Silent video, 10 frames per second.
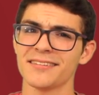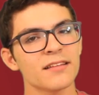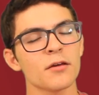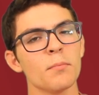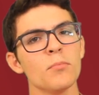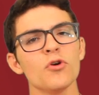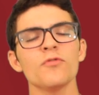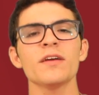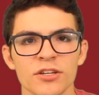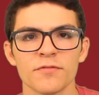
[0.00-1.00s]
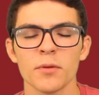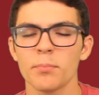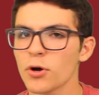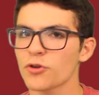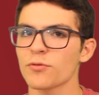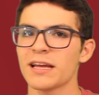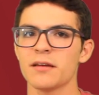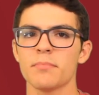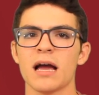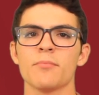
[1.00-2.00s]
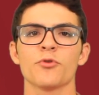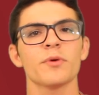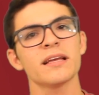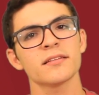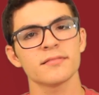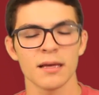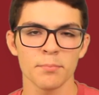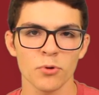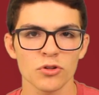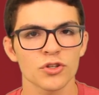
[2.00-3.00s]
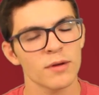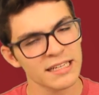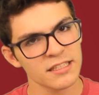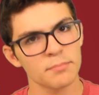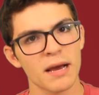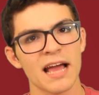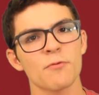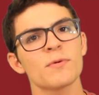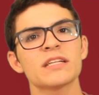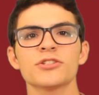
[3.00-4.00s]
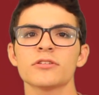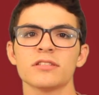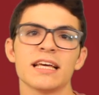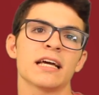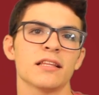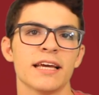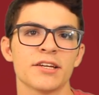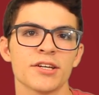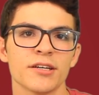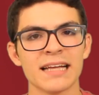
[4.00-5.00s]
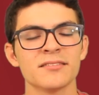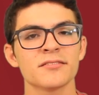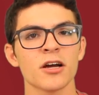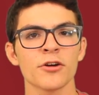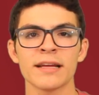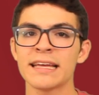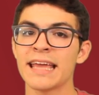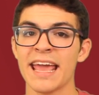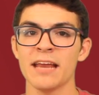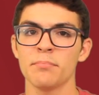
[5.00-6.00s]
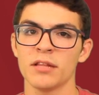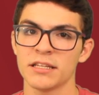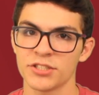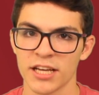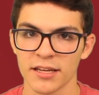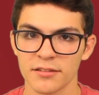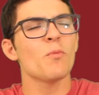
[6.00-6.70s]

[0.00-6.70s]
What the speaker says: It's a movie of the book written by Maria Semple, directed by Richard Linklater, and starring Cate Blanchett.